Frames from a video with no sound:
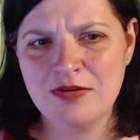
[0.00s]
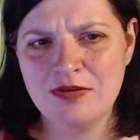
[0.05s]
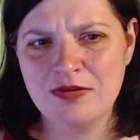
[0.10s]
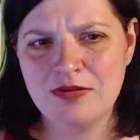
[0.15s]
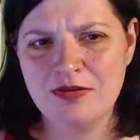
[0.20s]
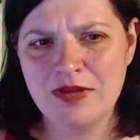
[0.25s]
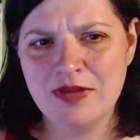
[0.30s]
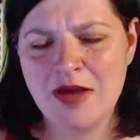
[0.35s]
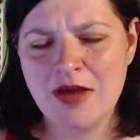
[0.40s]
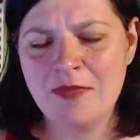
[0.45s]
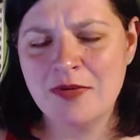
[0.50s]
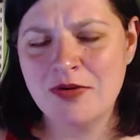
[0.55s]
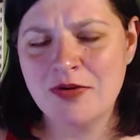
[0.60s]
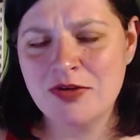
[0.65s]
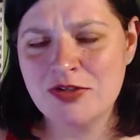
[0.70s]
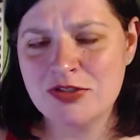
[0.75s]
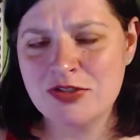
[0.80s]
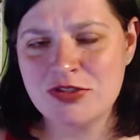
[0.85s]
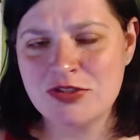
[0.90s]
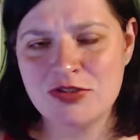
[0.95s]
they come under
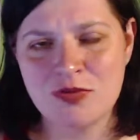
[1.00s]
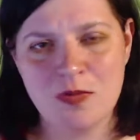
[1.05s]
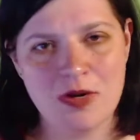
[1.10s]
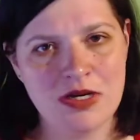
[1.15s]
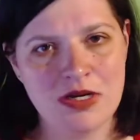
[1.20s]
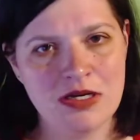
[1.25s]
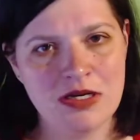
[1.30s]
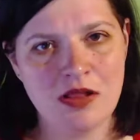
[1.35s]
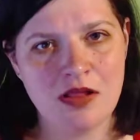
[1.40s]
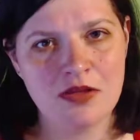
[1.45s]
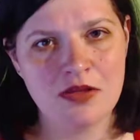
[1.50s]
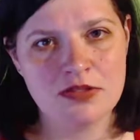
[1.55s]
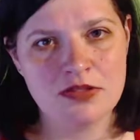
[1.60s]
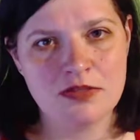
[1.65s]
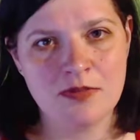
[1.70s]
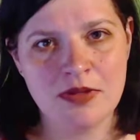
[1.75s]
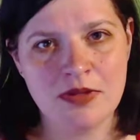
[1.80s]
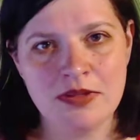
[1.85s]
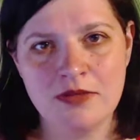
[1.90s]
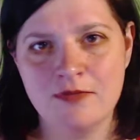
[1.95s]
just $20 a
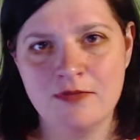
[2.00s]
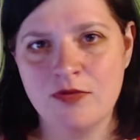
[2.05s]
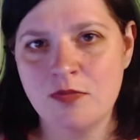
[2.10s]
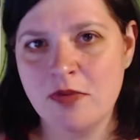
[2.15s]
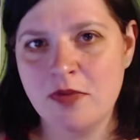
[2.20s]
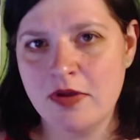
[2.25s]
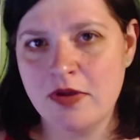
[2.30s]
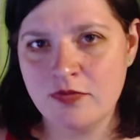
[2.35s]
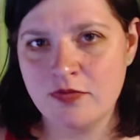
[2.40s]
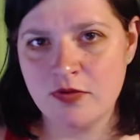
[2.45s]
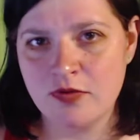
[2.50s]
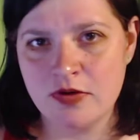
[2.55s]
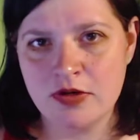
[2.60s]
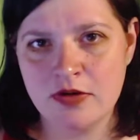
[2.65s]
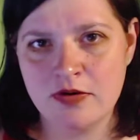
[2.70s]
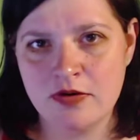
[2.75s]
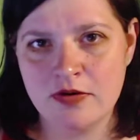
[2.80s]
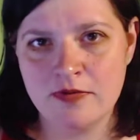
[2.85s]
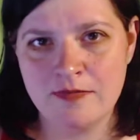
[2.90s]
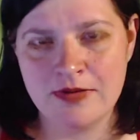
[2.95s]
month if you pay for a
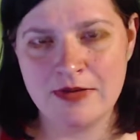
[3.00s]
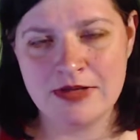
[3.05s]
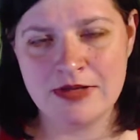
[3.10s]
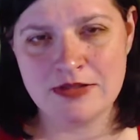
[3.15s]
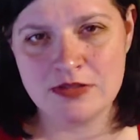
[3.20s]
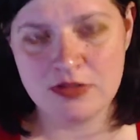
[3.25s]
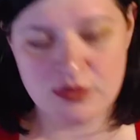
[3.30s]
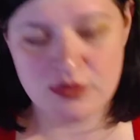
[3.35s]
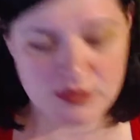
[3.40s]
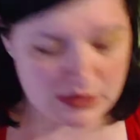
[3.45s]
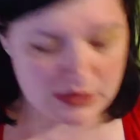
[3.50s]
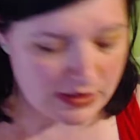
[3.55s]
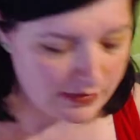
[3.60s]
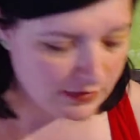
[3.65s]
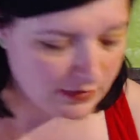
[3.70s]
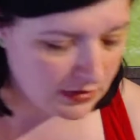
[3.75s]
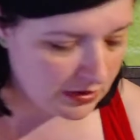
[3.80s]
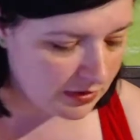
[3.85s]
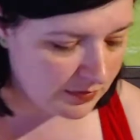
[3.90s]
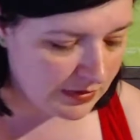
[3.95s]
year in advance, so you save a
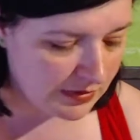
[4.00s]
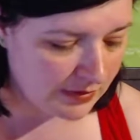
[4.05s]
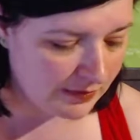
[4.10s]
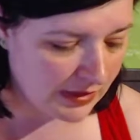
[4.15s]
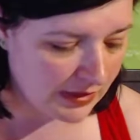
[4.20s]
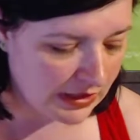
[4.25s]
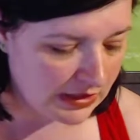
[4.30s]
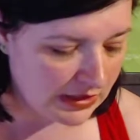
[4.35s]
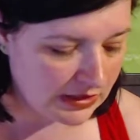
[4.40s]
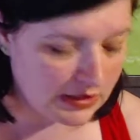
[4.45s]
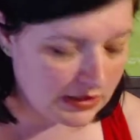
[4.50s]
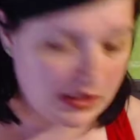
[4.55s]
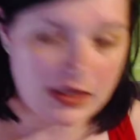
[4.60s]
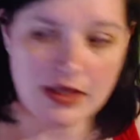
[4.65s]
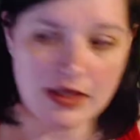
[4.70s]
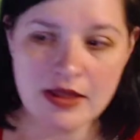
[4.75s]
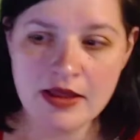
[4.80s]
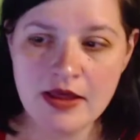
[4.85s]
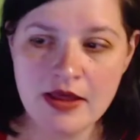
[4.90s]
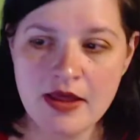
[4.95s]
little bit of money.
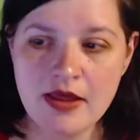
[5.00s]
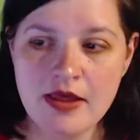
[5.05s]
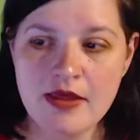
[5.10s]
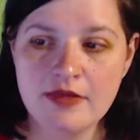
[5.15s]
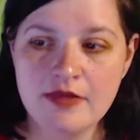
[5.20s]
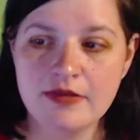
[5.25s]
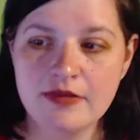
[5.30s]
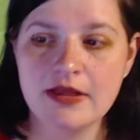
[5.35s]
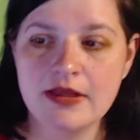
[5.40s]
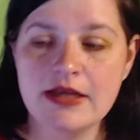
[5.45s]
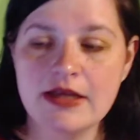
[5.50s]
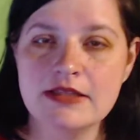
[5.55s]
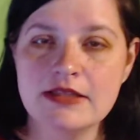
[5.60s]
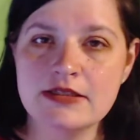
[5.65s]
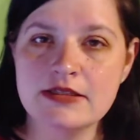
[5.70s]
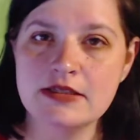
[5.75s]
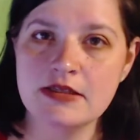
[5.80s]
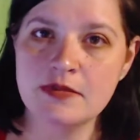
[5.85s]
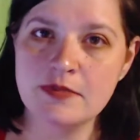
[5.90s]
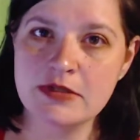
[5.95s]
The lighting's
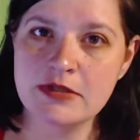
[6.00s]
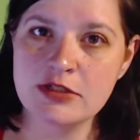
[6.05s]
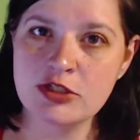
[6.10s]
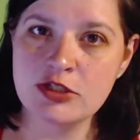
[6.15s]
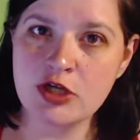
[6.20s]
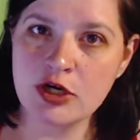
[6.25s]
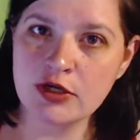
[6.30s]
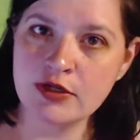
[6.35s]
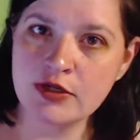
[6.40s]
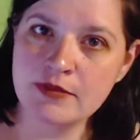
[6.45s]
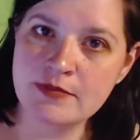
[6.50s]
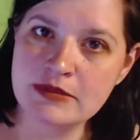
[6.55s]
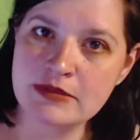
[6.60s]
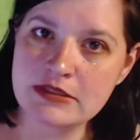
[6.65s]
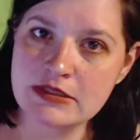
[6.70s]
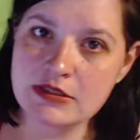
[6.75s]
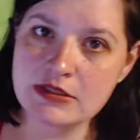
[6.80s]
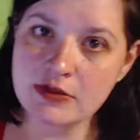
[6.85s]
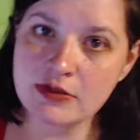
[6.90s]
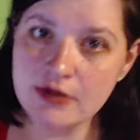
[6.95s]
a little bit dark and
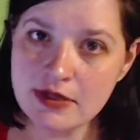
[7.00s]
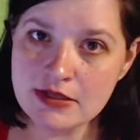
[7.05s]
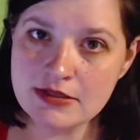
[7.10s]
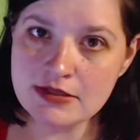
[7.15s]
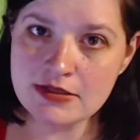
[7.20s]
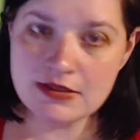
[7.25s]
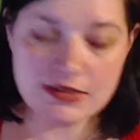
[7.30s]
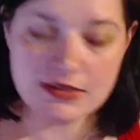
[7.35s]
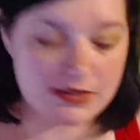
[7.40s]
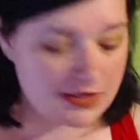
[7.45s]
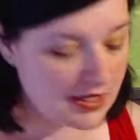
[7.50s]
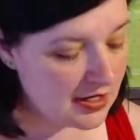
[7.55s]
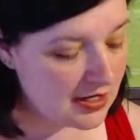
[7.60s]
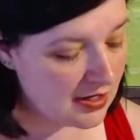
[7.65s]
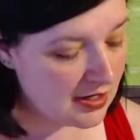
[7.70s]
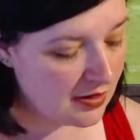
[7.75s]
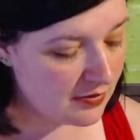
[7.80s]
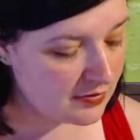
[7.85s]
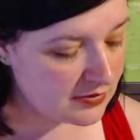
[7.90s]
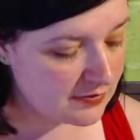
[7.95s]
mysterious
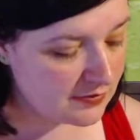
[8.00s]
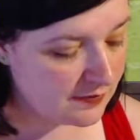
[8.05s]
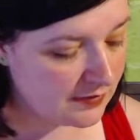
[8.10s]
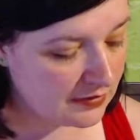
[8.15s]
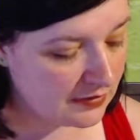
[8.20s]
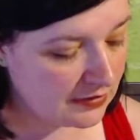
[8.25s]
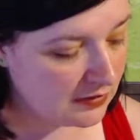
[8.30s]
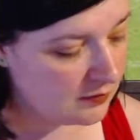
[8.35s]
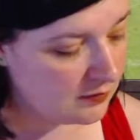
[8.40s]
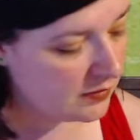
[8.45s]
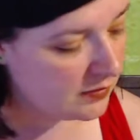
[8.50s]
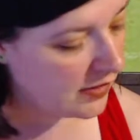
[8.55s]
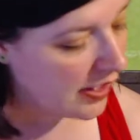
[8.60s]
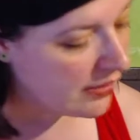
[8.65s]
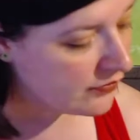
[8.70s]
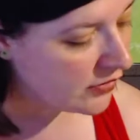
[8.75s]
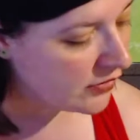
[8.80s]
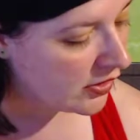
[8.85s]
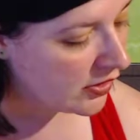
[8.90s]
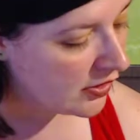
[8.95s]
today. I was feeling
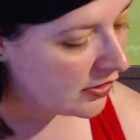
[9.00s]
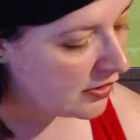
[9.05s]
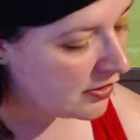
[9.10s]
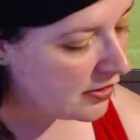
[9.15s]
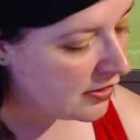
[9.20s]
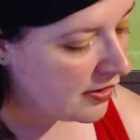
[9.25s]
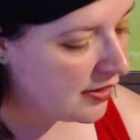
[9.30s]
whatever.